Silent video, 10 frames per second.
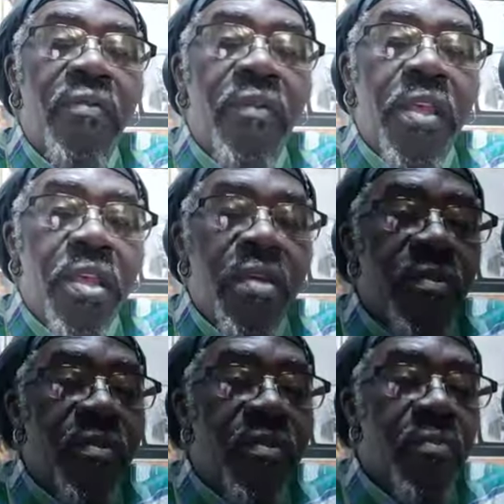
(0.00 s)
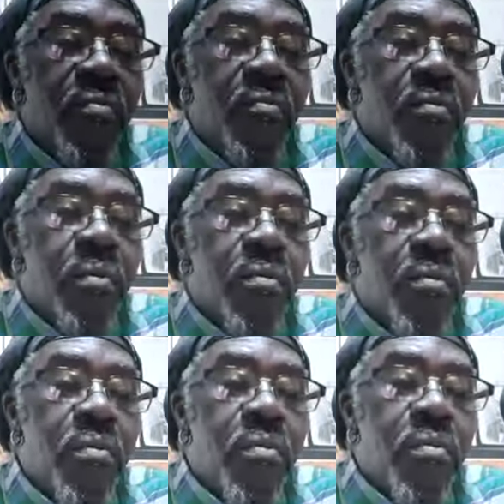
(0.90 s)
fees.
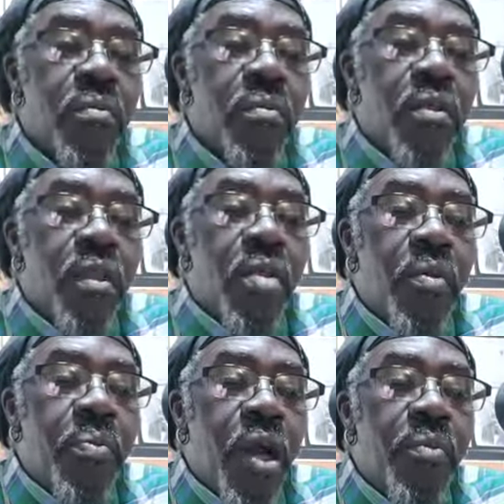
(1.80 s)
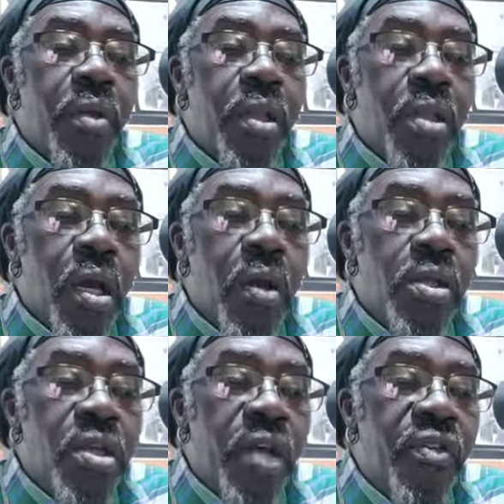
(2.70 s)
The Department of
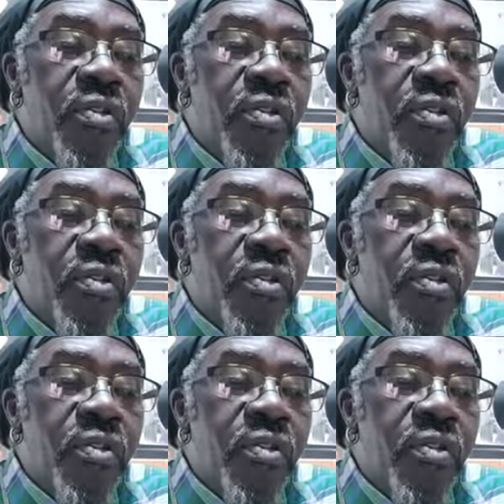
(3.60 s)
Justice